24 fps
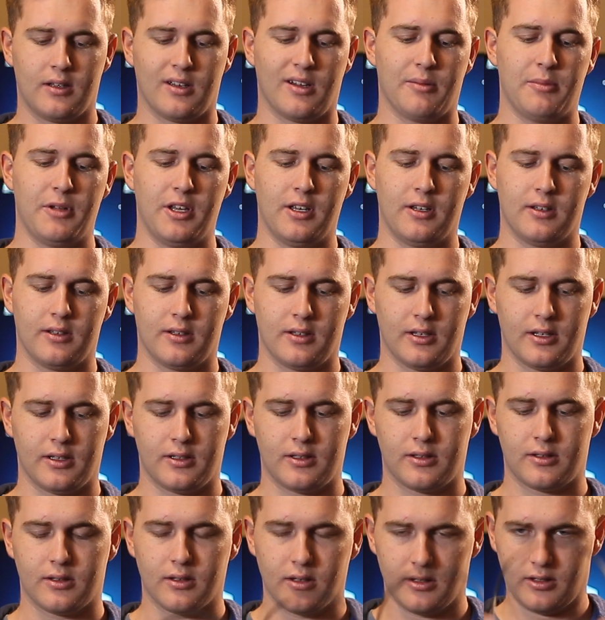It
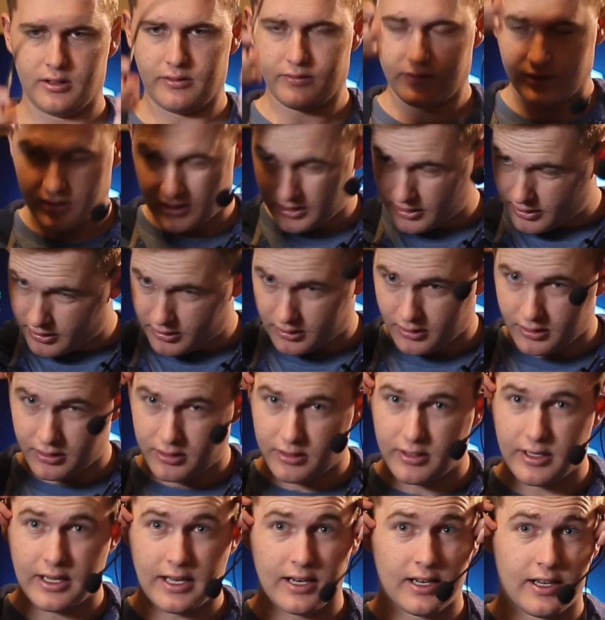obviously goes
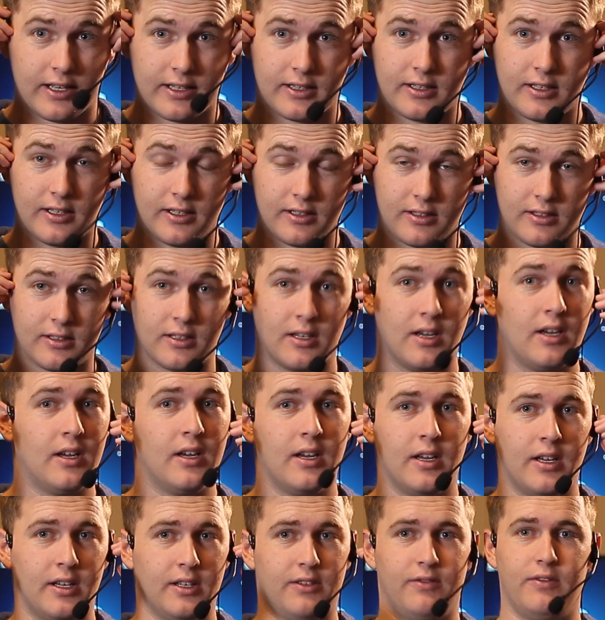onto your head like this.
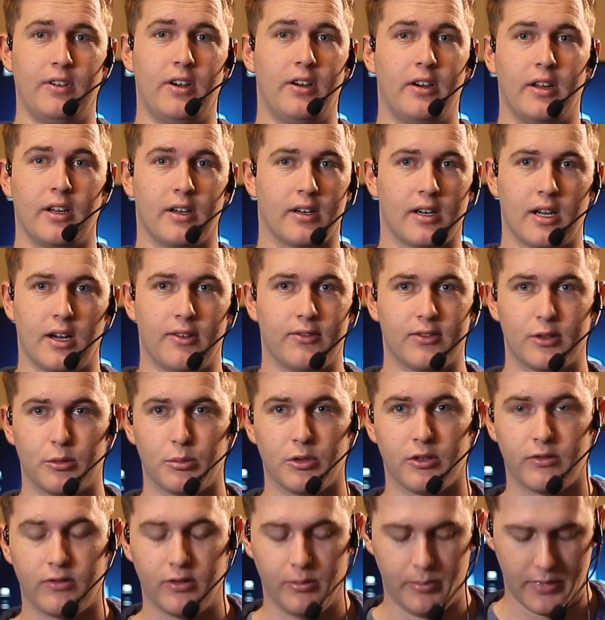Very
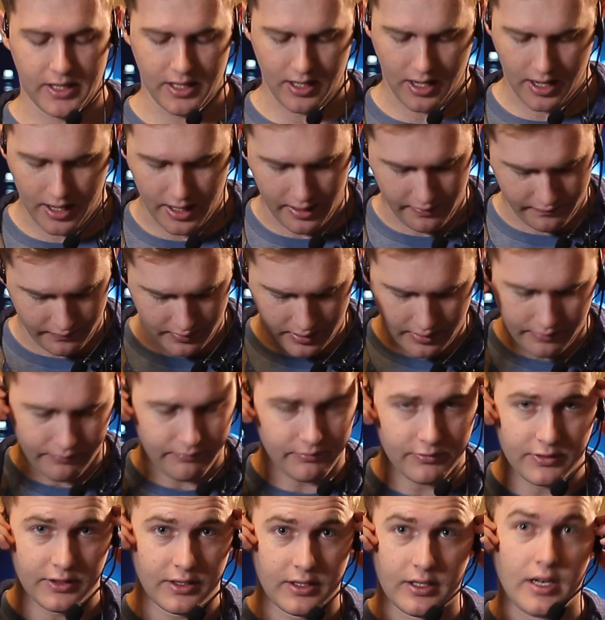uncomfortable for me. I
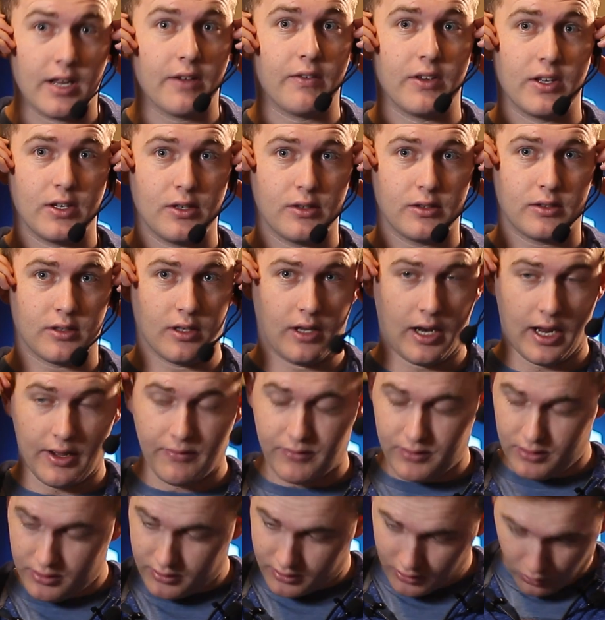haven't used
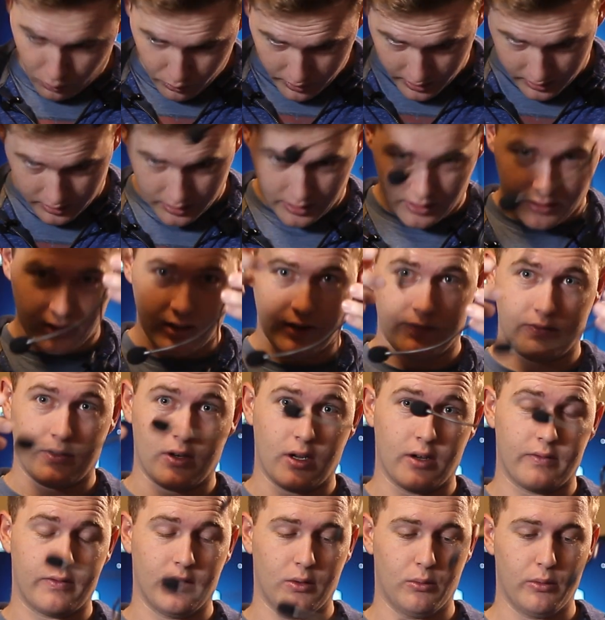it once. I don't even
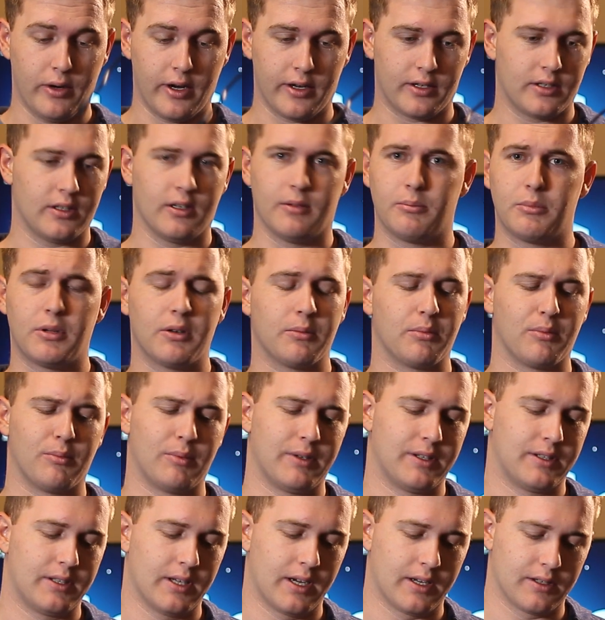know if it works. It
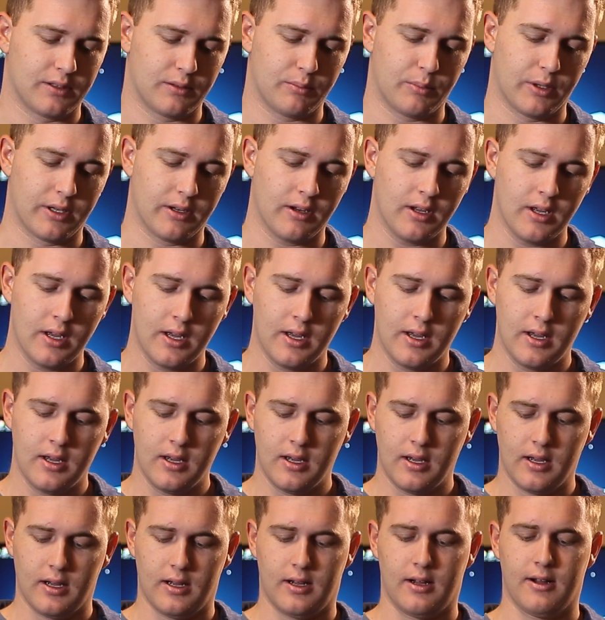probably does, but
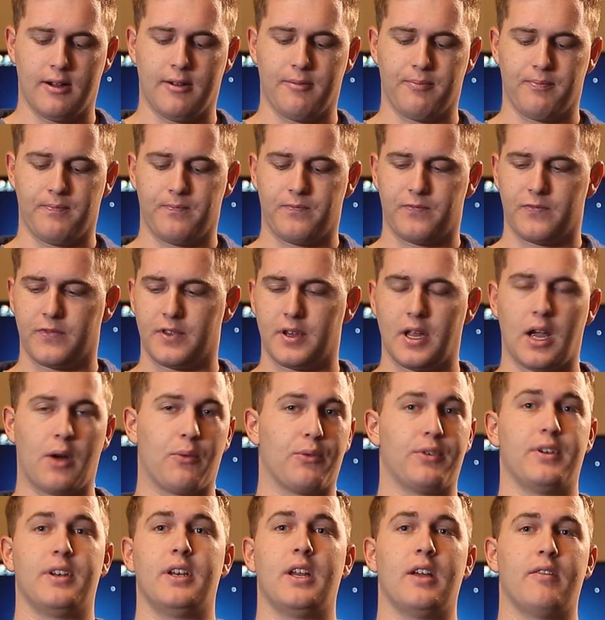I
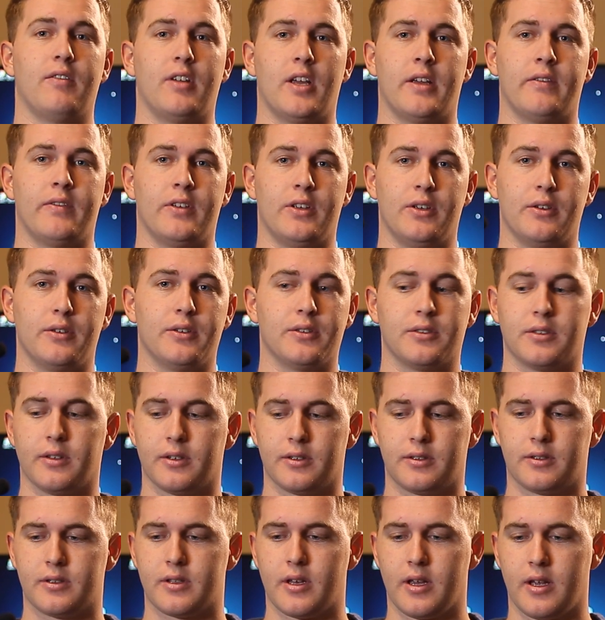would never ever use
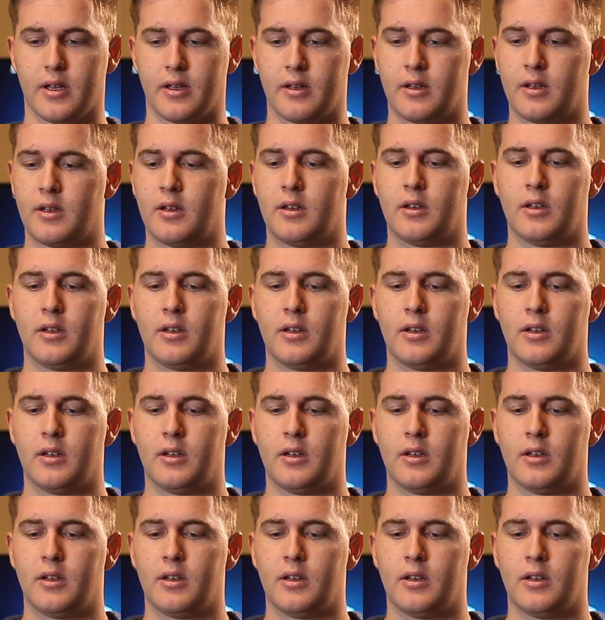this thing.